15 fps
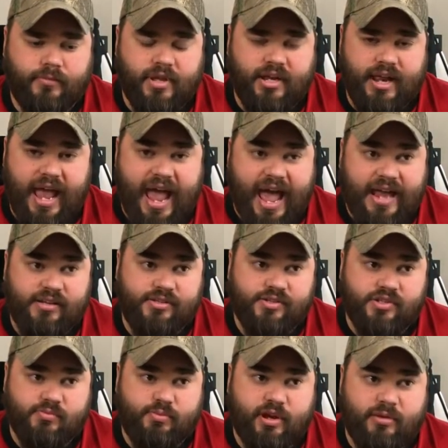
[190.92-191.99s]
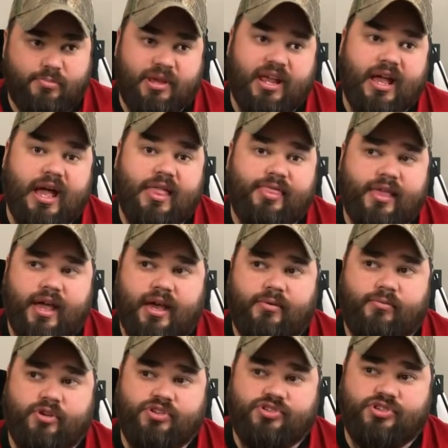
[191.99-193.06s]
It hadn't spread beyond
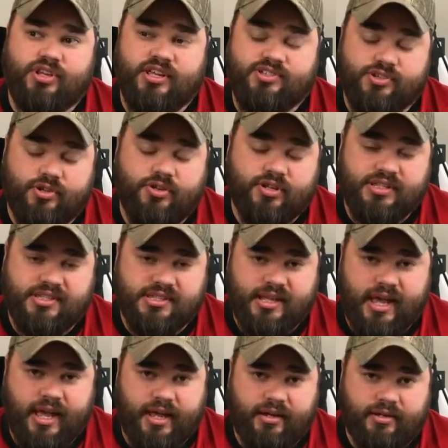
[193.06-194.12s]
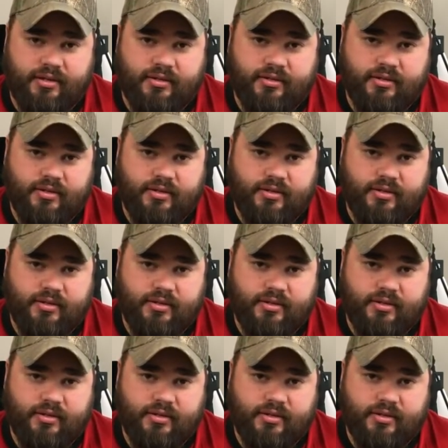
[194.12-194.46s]
that, which is a good sign.